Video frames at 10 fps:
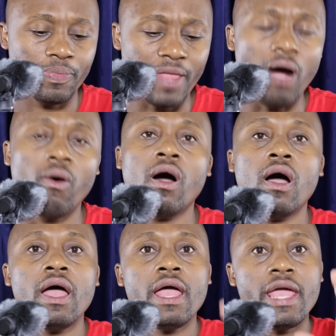Now,
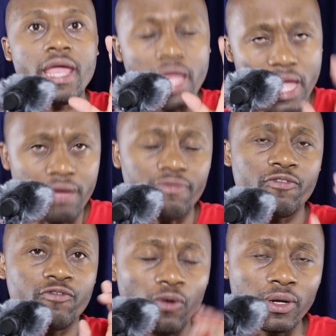if,
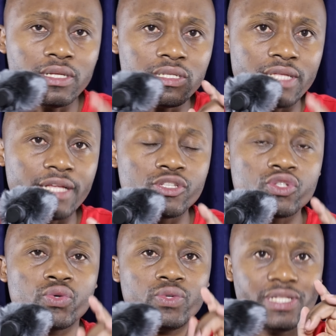for instance,
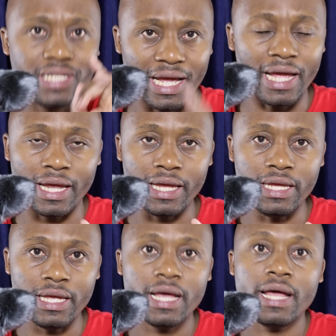today,